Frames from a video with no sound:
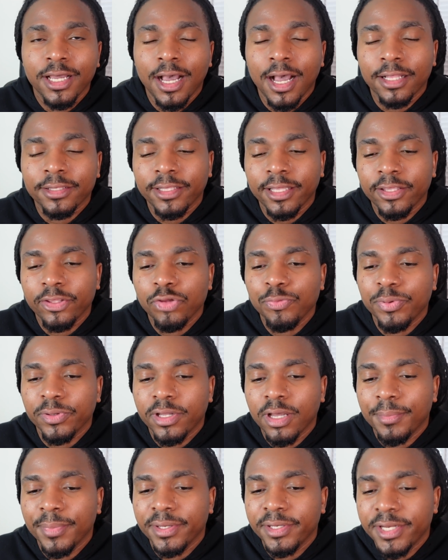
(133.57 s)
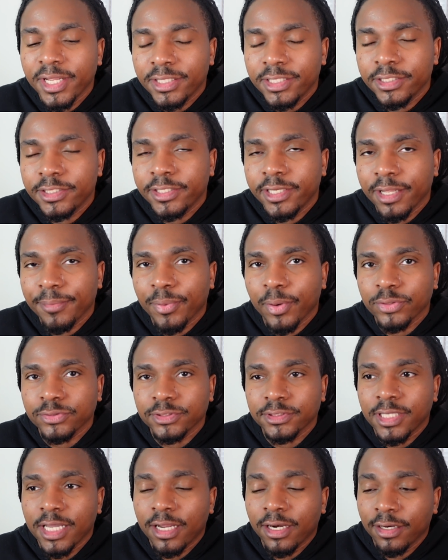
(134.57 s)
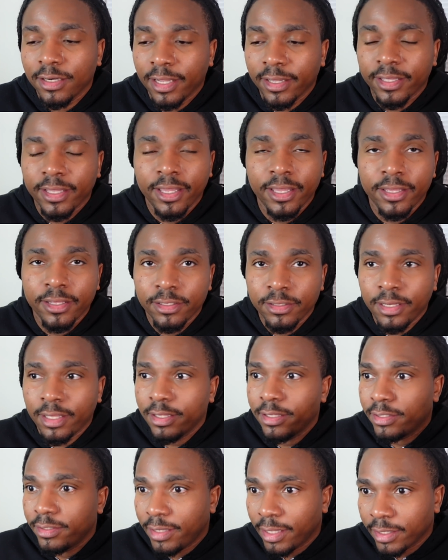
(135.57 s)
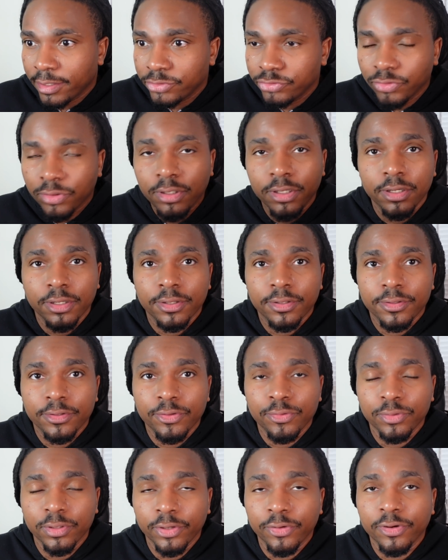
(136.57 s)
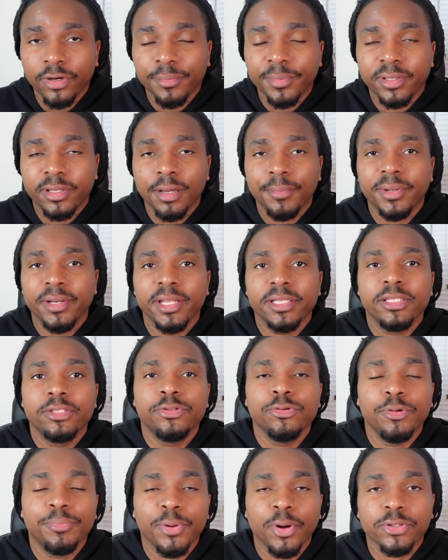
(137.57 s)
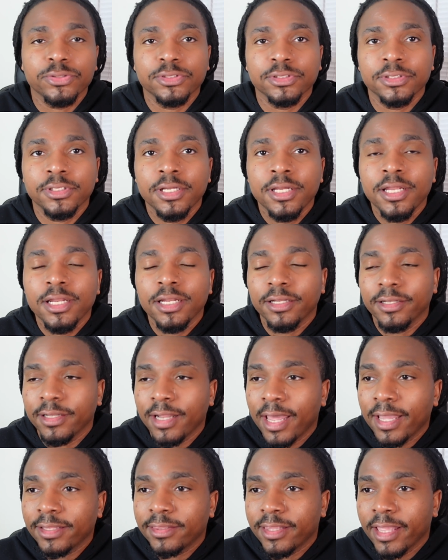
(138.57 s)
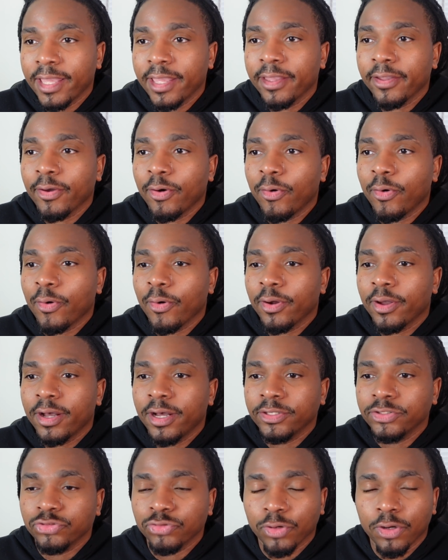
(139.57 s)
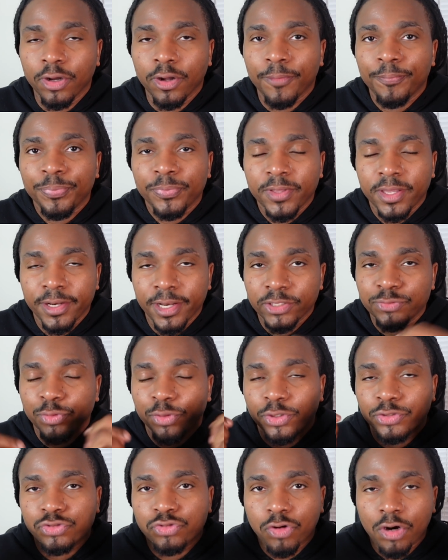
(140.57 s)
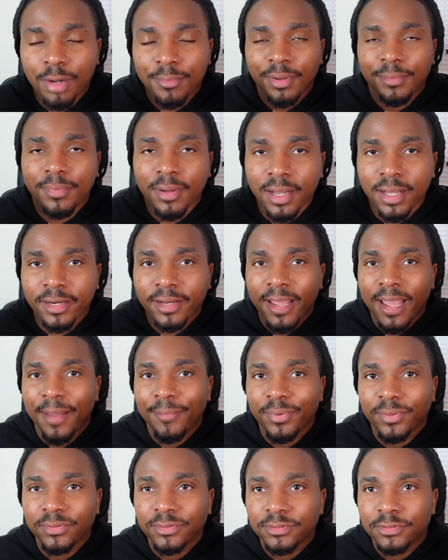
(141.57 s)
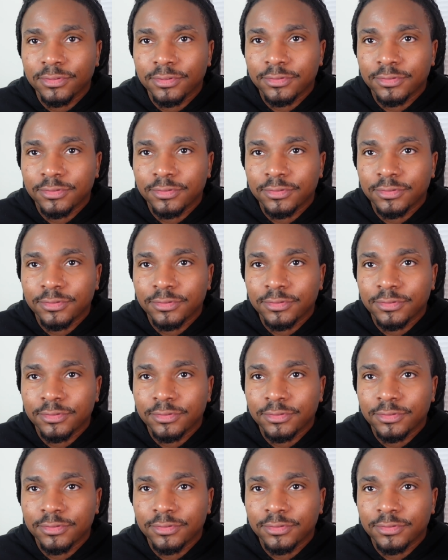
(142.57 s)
I think you become addicted to that person, kind of like a like a, like a drug. You literally become addicted to a person, like they are a drug, and that's where the trauma bond happens.